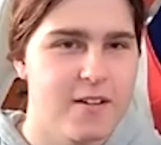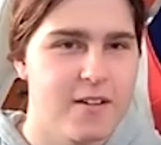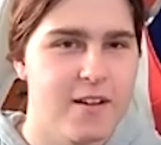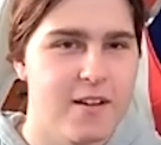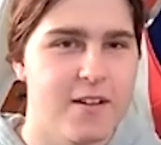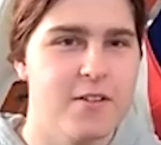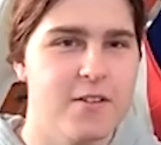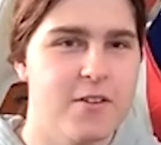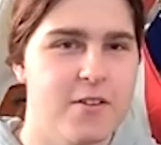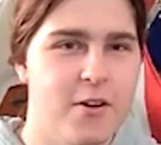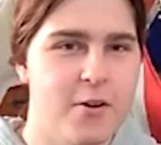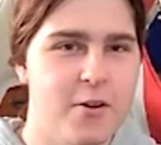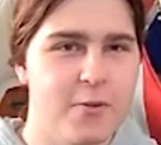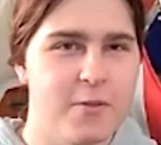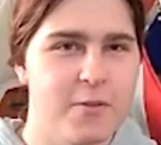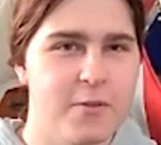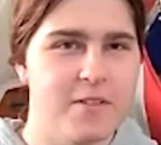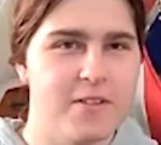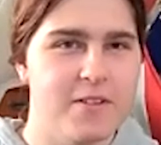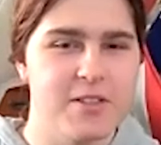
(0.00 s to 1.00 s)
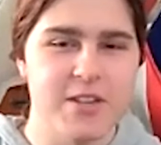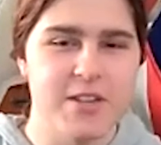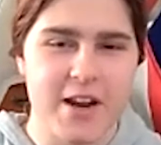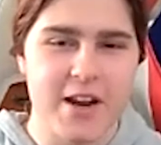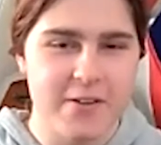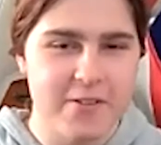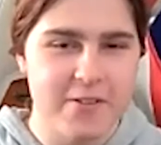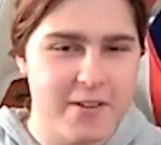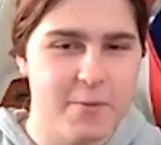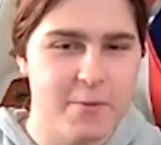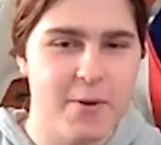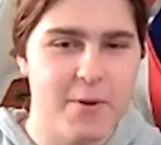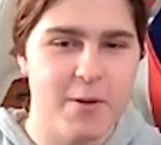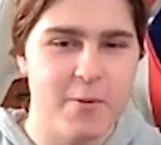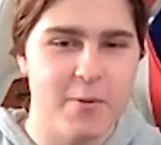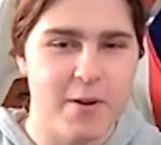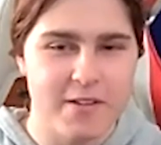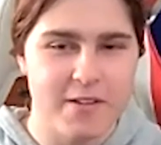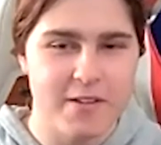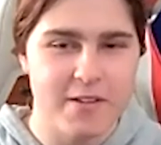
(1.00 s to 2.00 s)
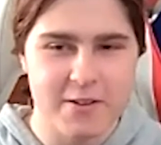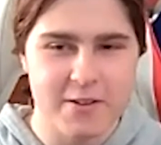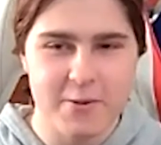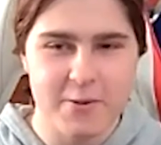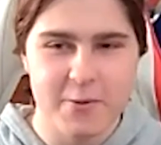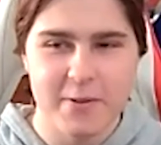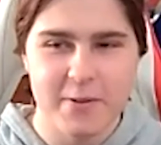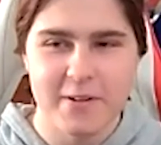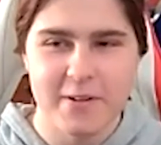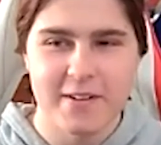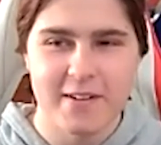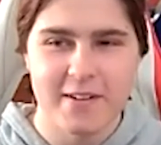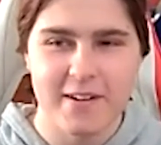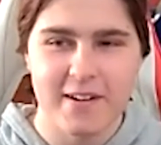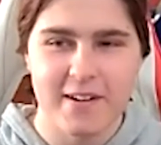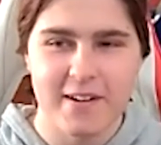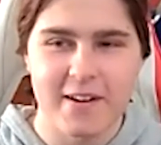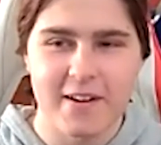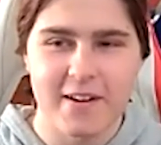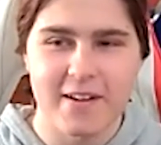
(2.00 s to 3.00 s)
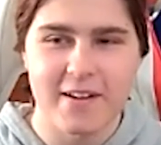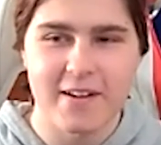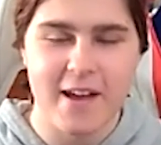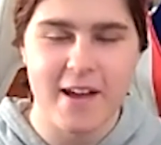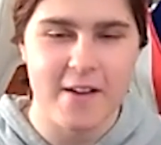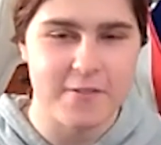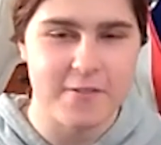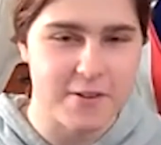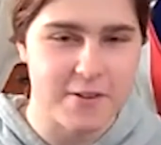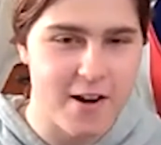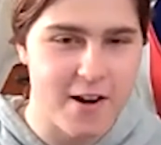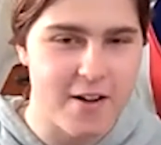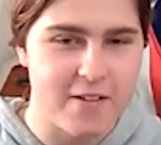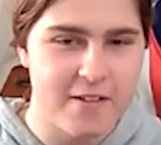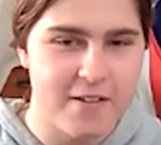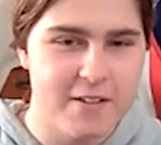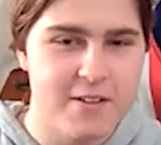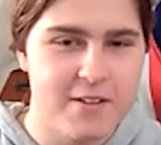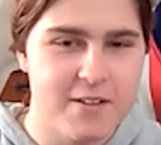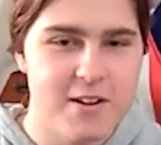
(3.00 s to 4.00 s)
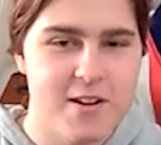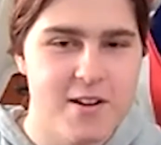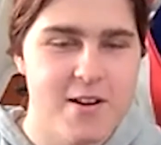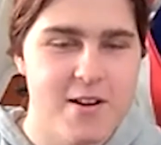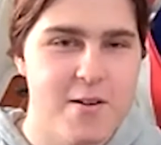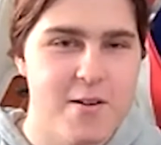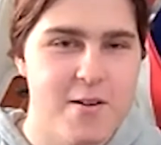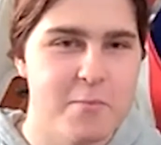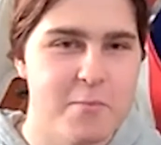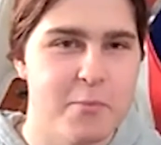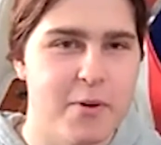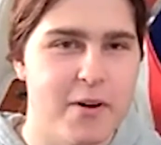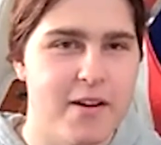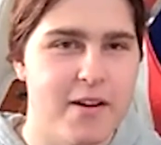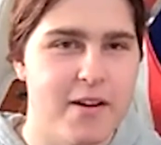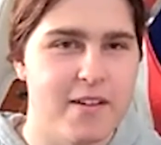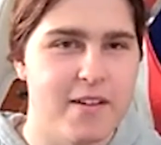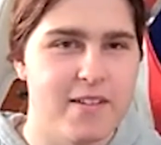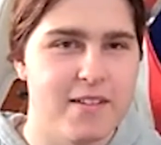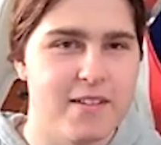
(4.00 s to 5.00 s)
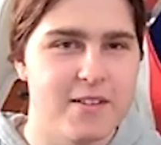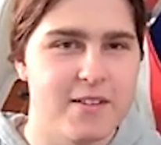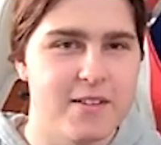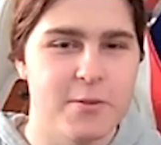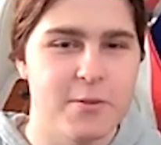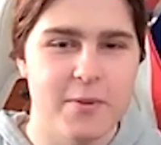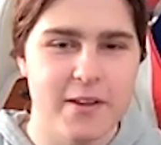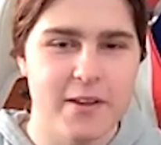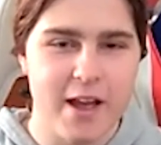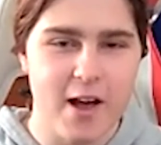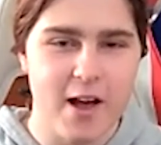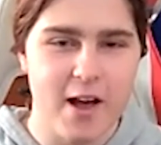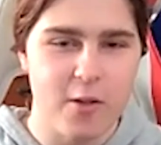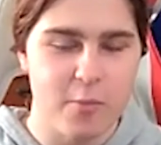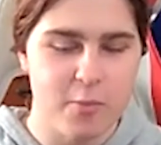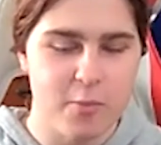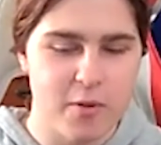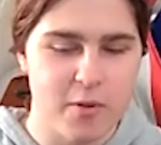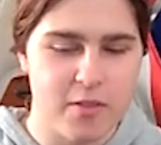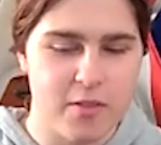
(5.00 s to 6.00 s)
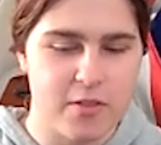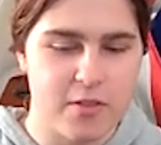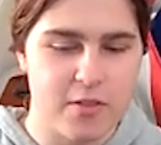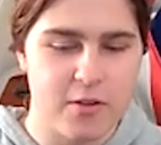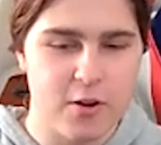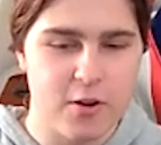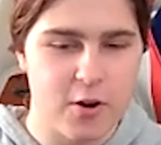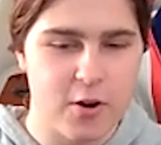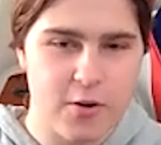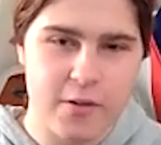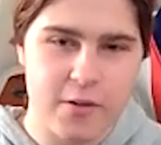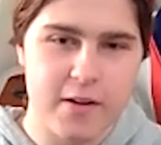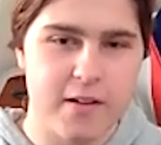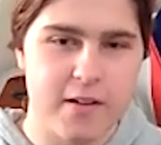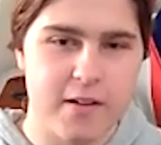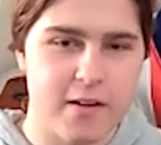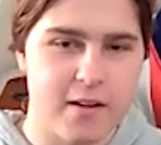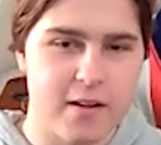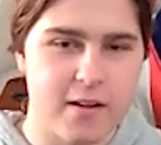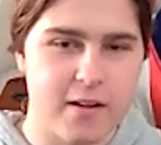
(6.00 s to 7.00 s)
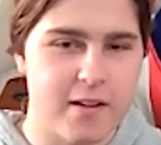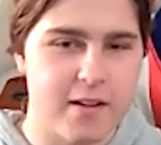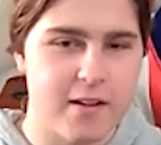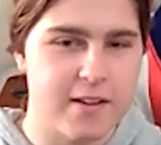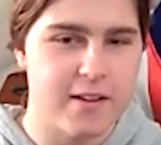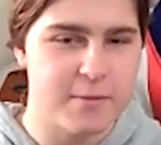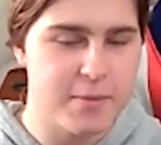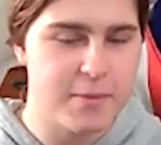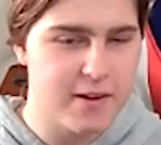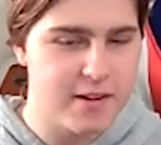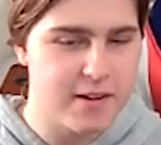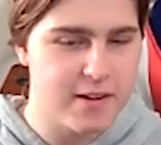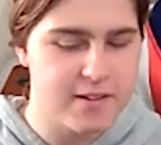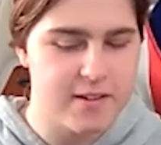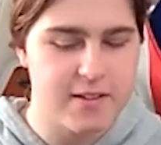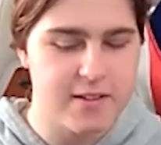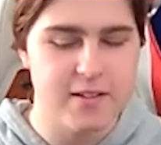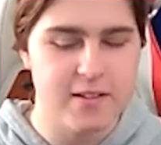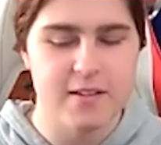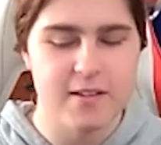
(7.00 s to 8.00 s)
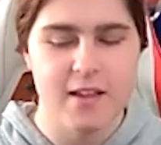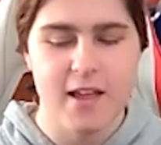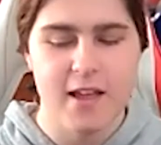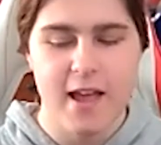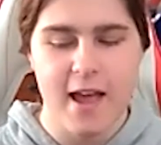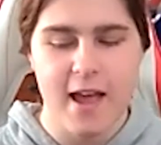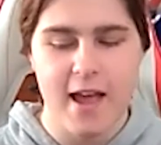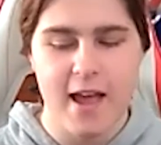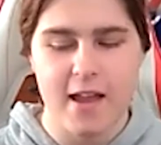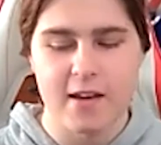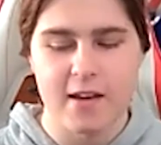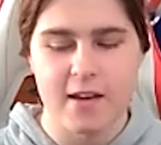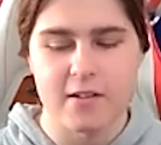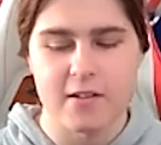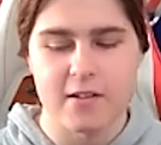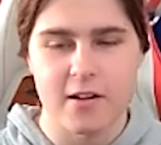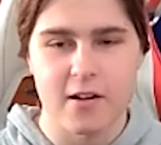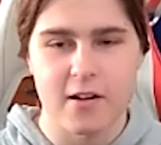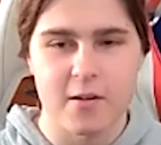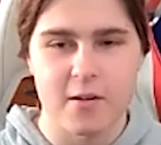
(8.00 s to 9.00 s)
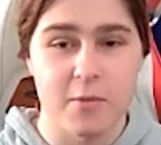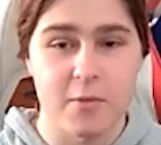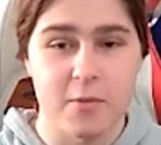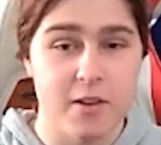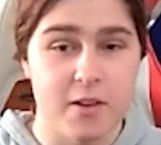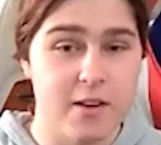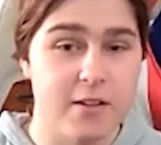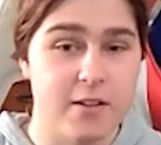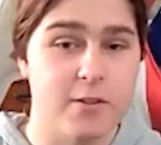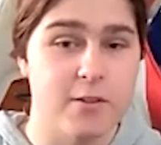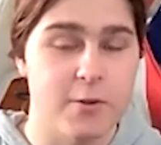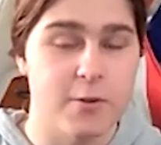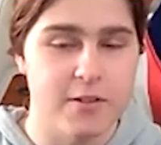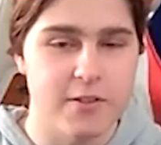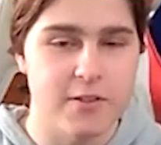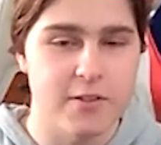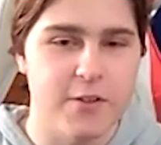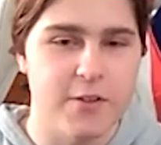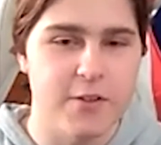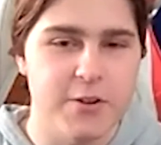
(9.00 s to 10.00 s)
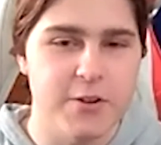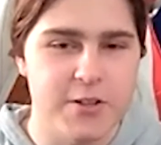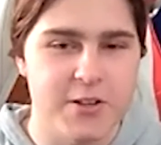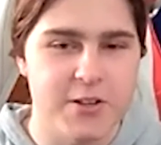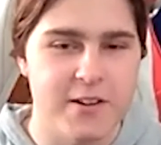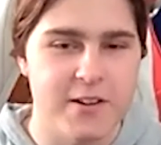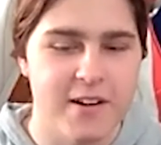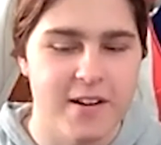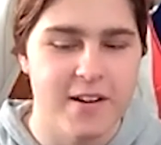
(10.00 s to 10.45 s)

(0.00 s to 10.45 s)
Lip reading: known generally what I want to do after college, but to really help with current experiences and looking towards the future,